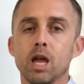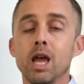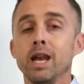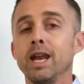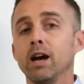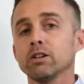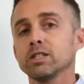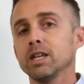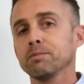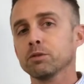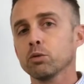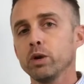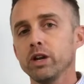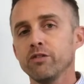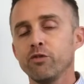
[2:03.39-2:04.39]
Now, step
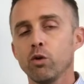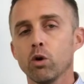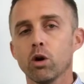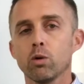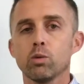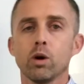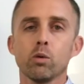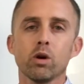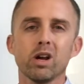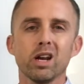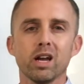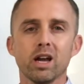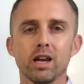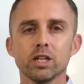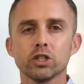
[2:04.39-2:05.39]
3 and 4, where we're going
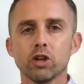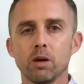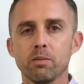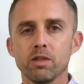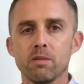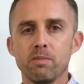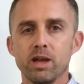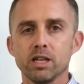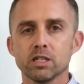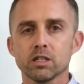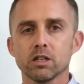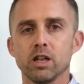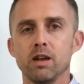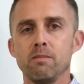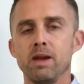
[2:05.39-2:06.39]
to kind of sharpen the
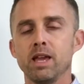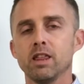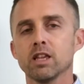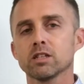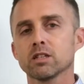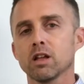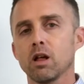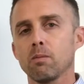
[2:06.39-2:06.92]
pencil and make this